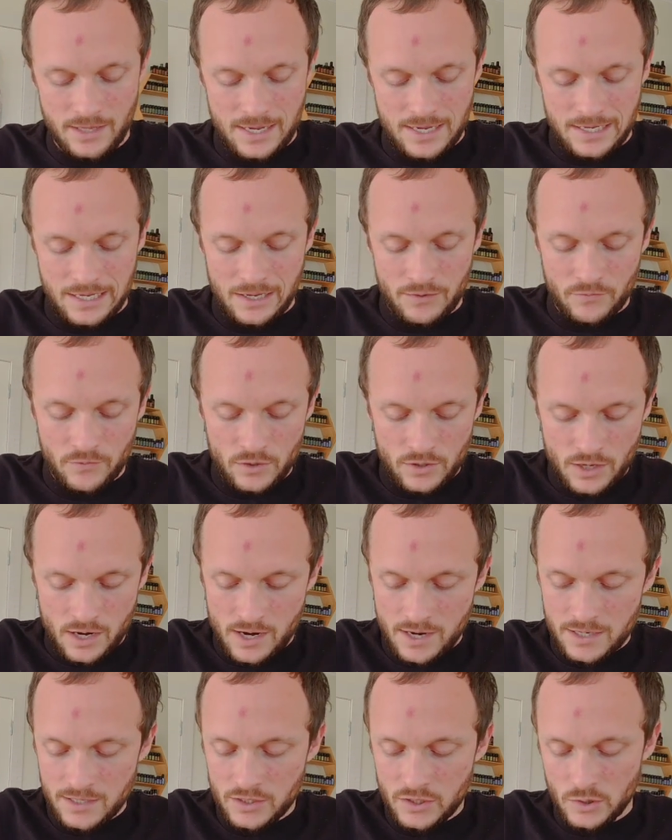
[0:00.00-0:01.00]
Like, if you're
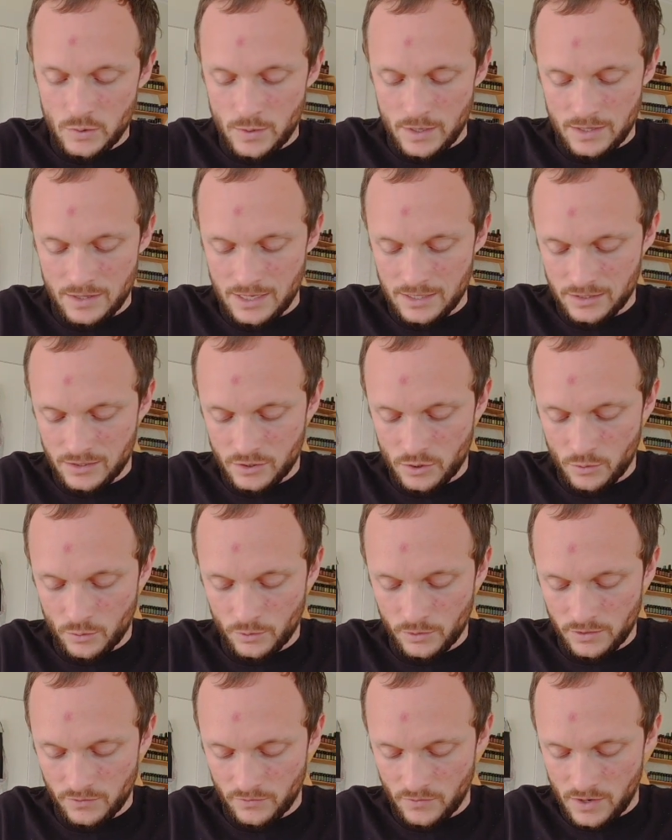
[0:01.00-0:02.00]
not into it, that's
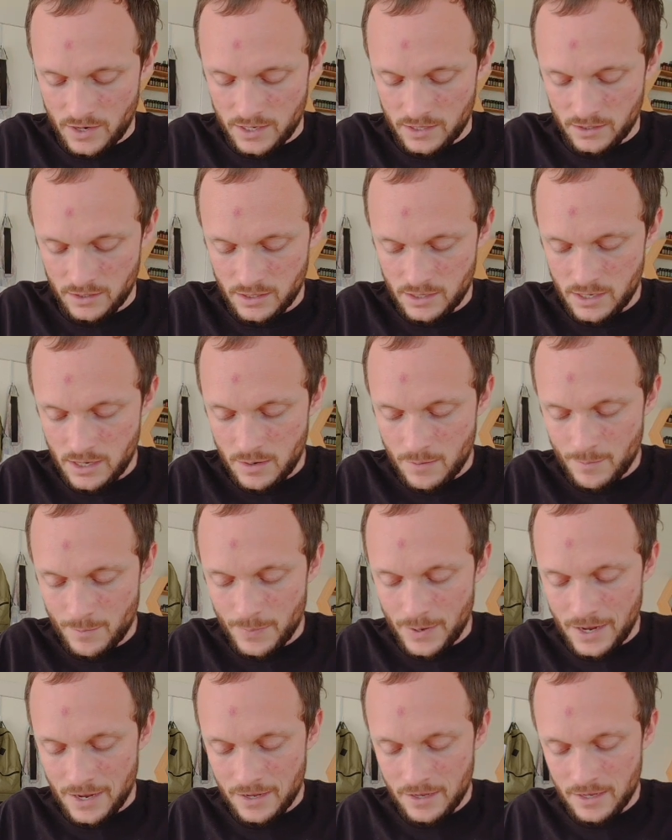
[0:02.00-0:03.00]
totally fine.
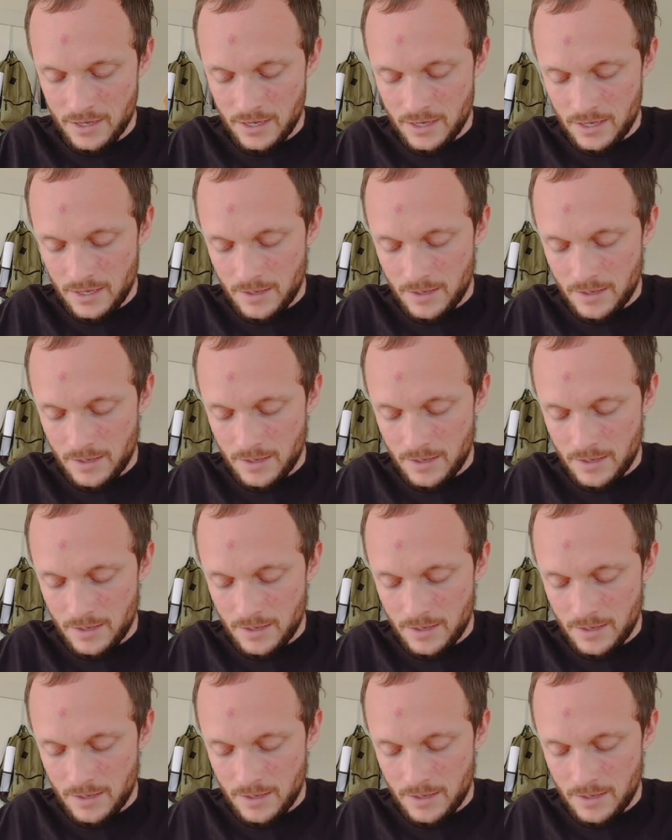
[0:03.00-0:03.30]
But